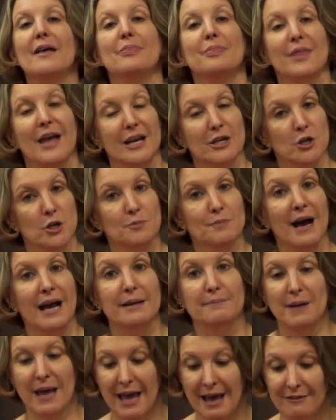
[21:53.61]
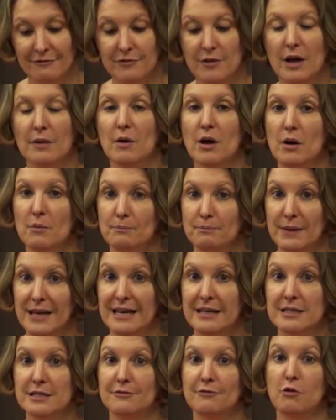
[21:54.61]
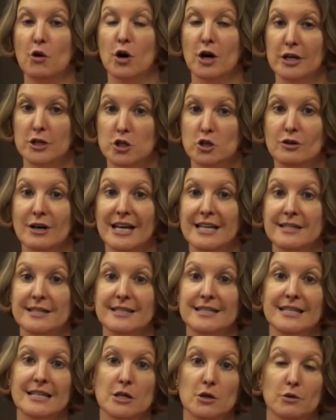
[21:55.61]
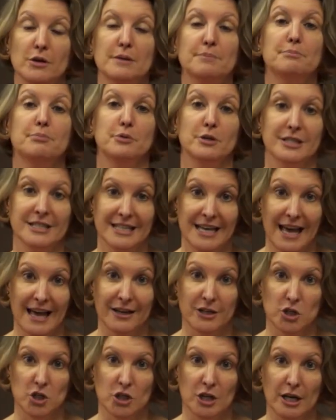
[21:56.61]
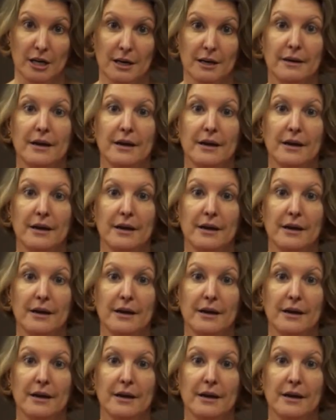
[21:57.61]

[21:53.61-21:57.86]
then you might have means for a trade secret protection